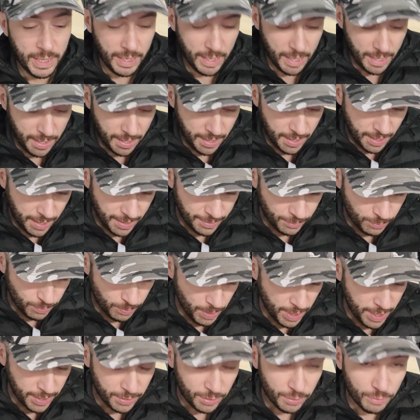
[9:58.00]
As a
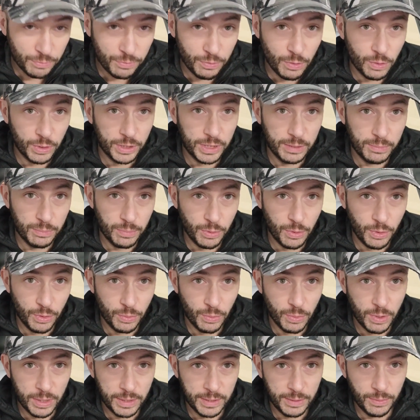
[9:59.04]
reminder,
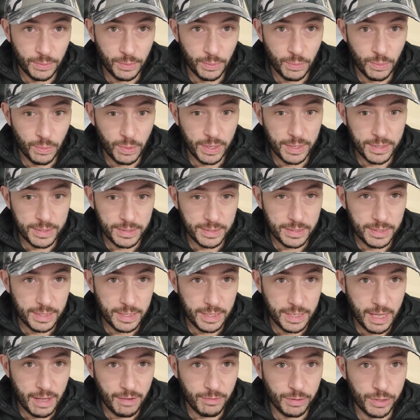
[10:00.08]
14.1 was
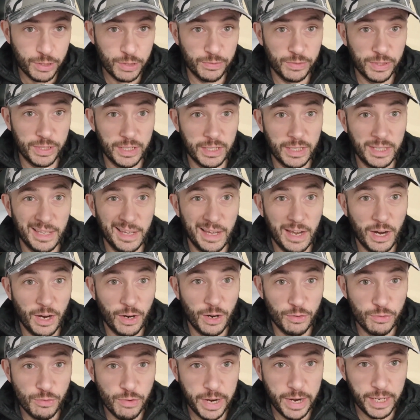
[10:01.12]
the average of the
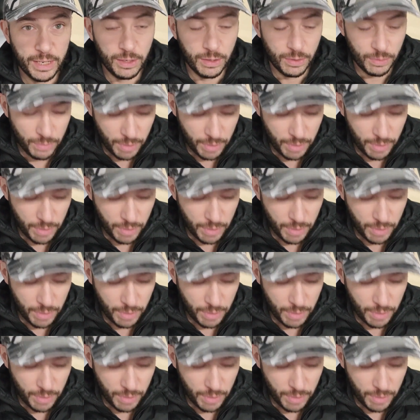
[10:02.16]
regular